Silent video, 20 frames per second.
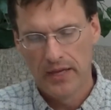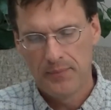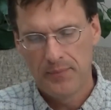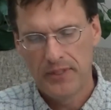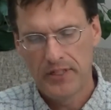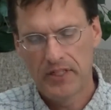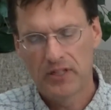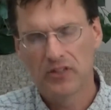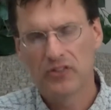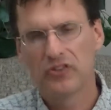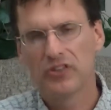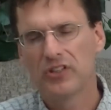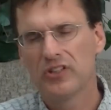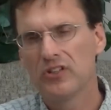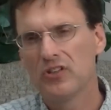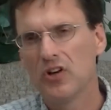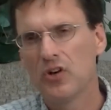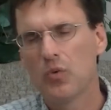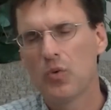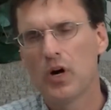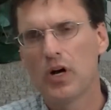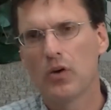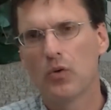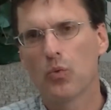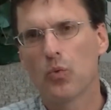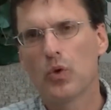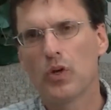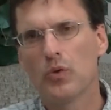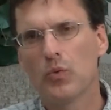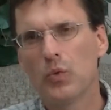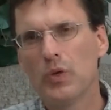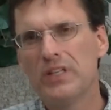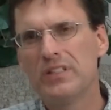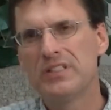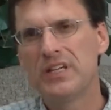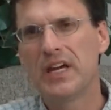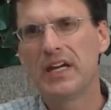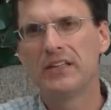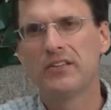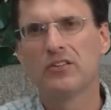Because you know what? When we
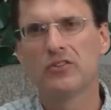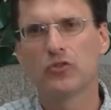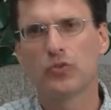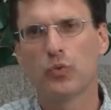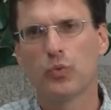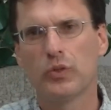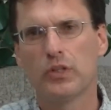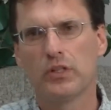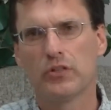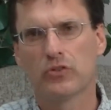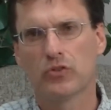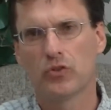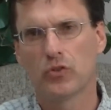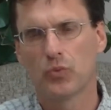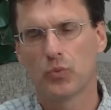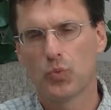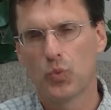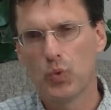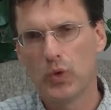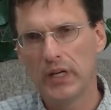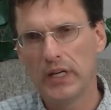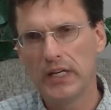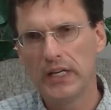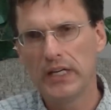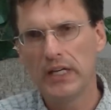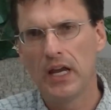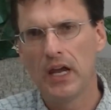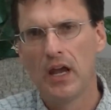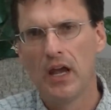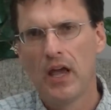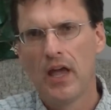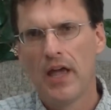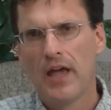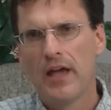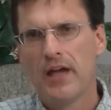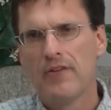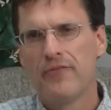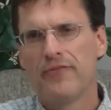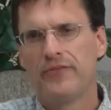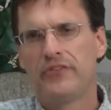take this risk, when we
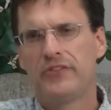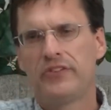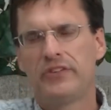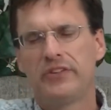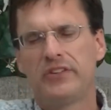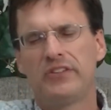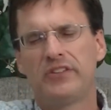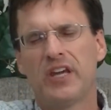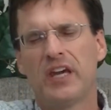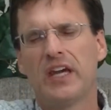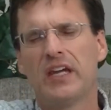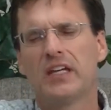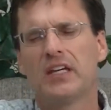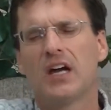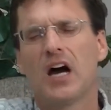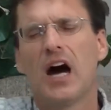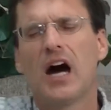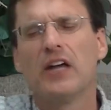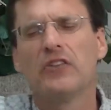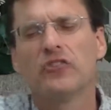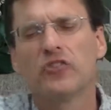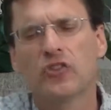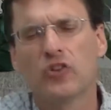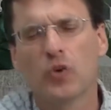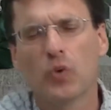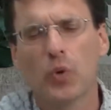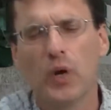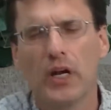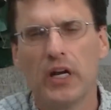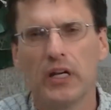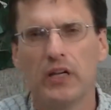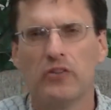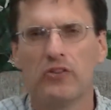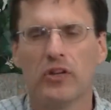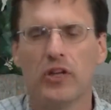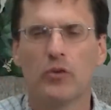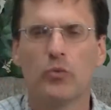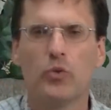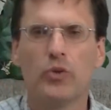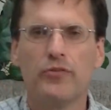take God's
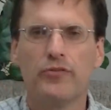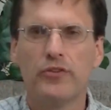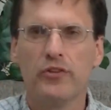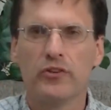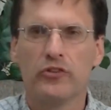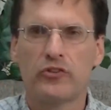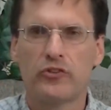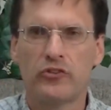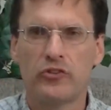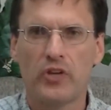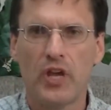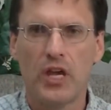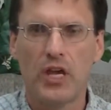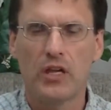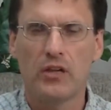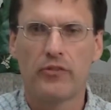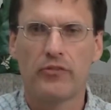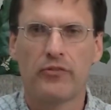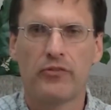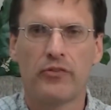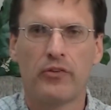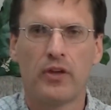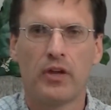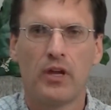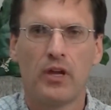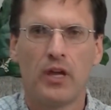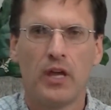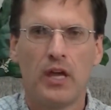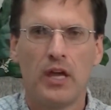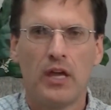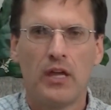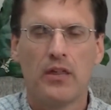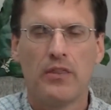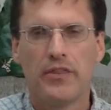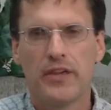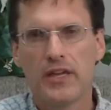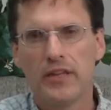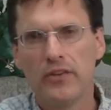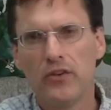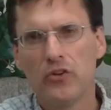grace and we feel safe,
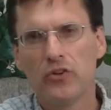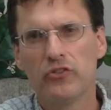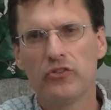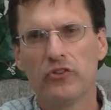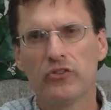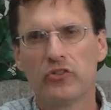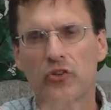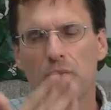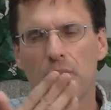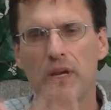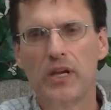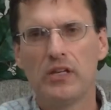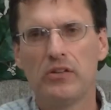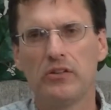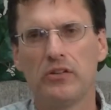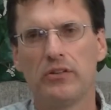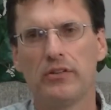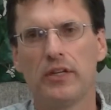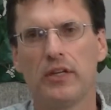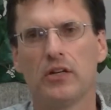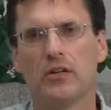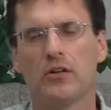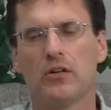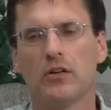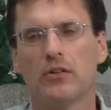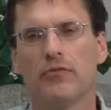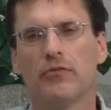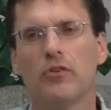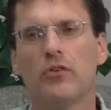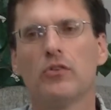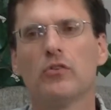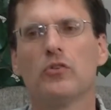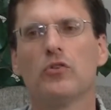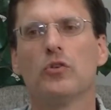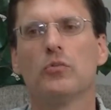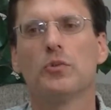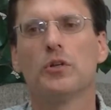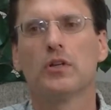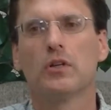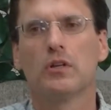then there is this amazing thing called
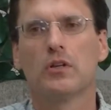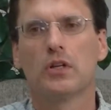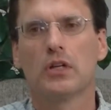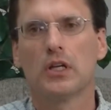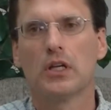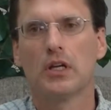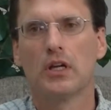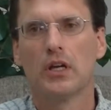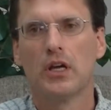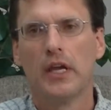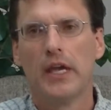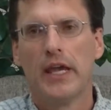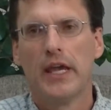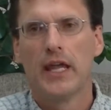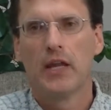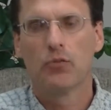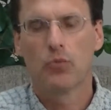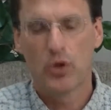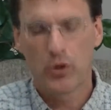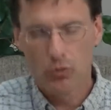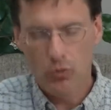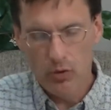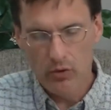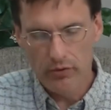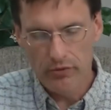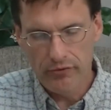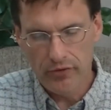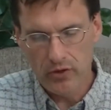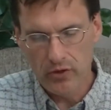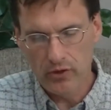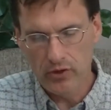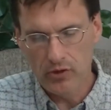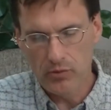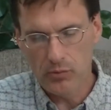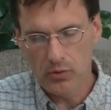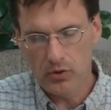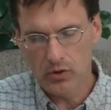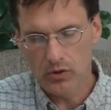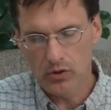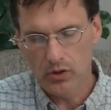vulnerability. And when we're
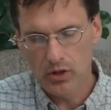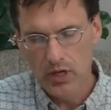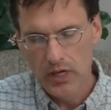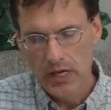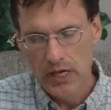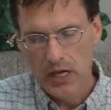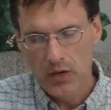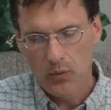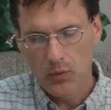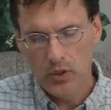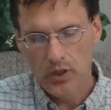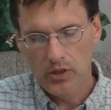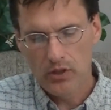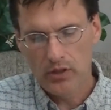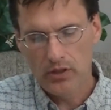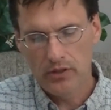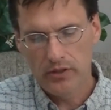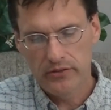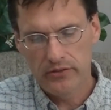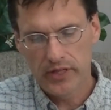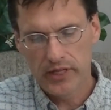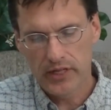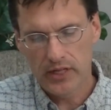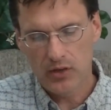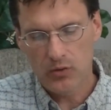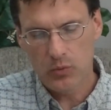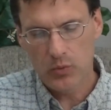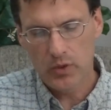vulnerable, we are going to take a